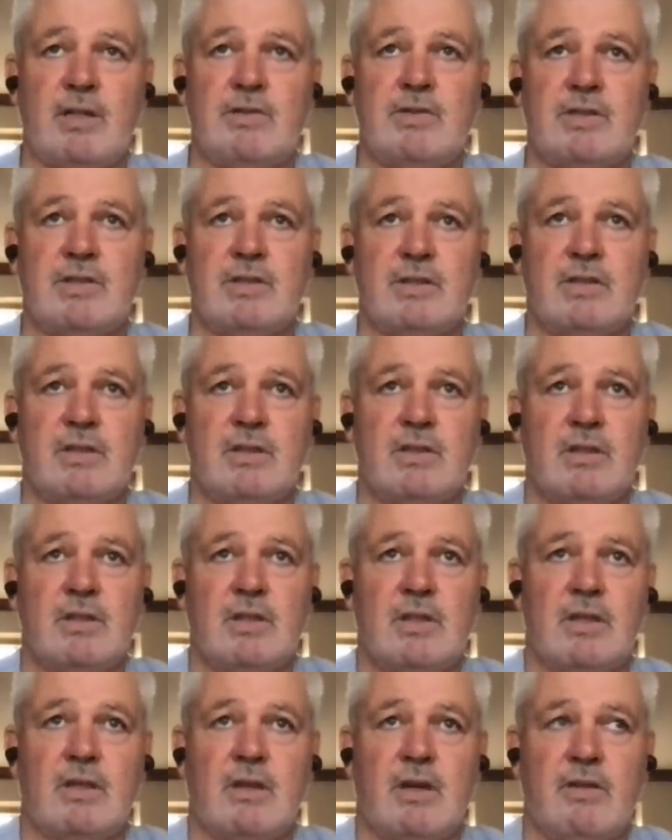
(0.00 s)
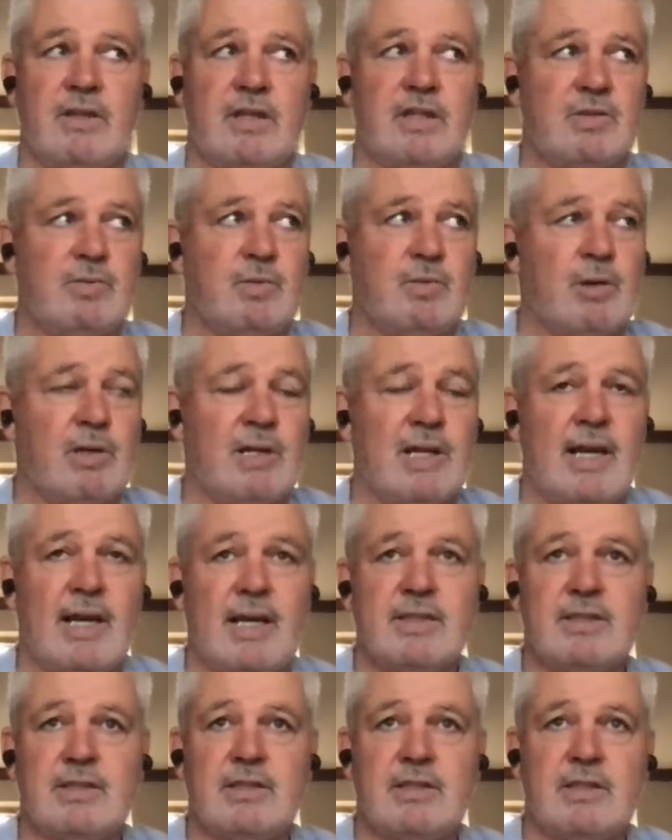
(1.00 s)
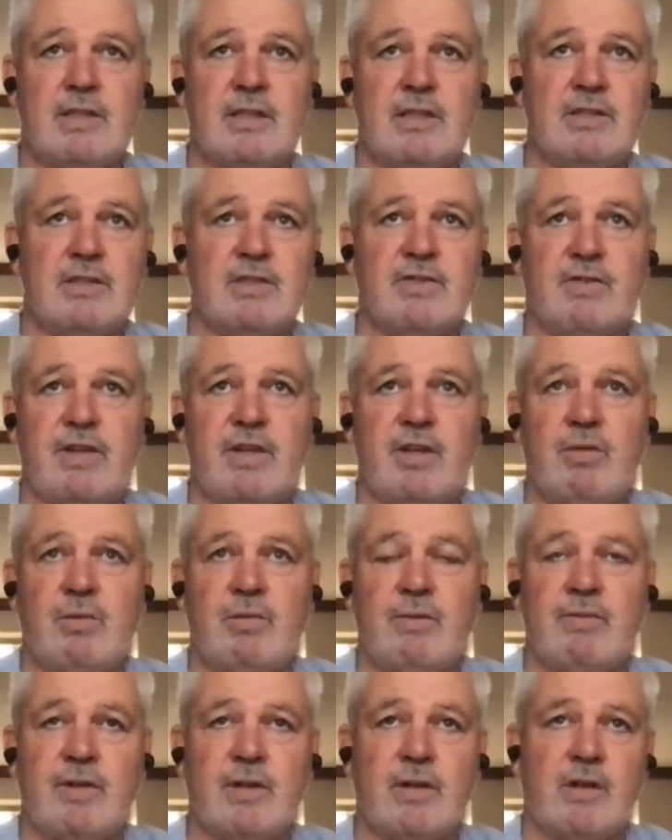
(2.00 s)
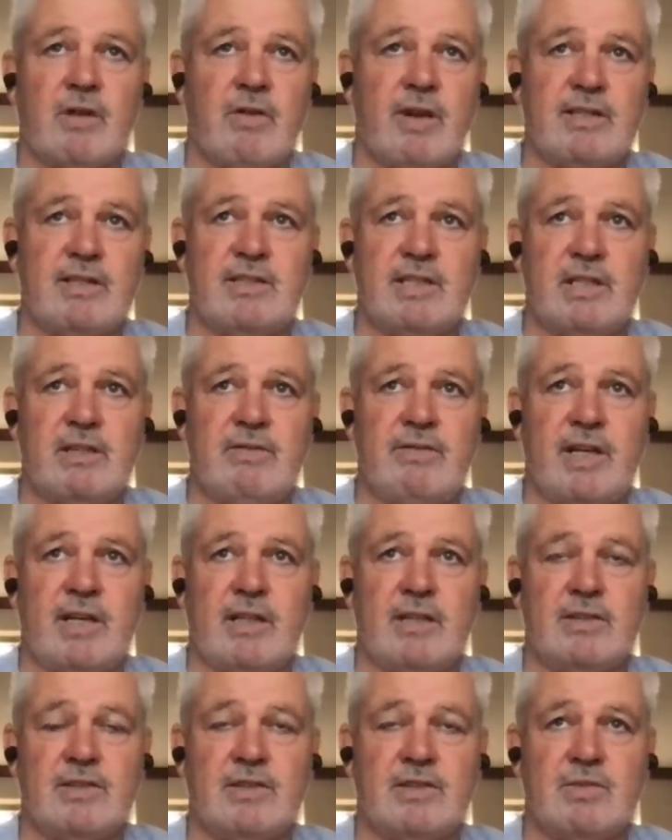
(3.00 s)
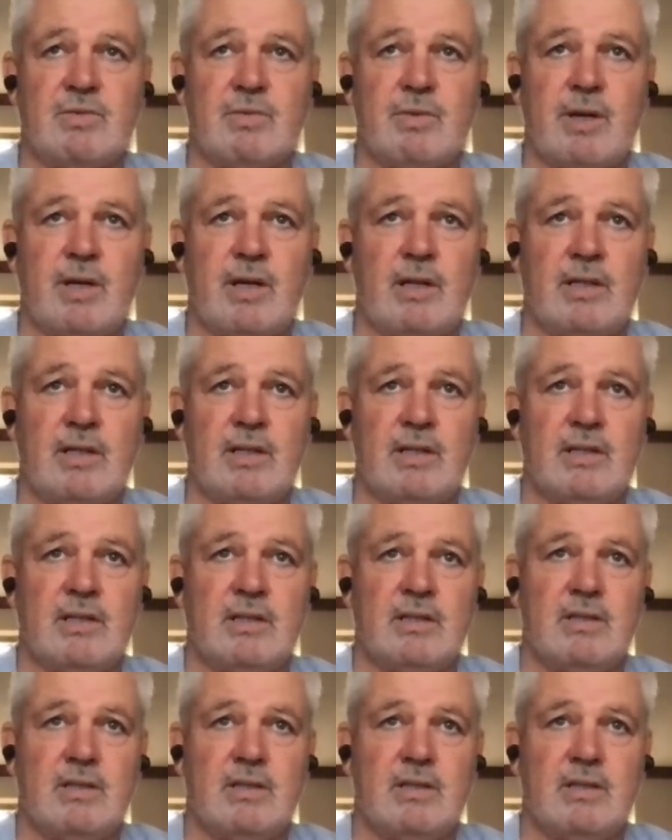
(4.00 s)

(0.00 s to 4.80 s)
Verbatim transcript: He's I think he's world class in, in this field. We've got a great set of analysts as well, and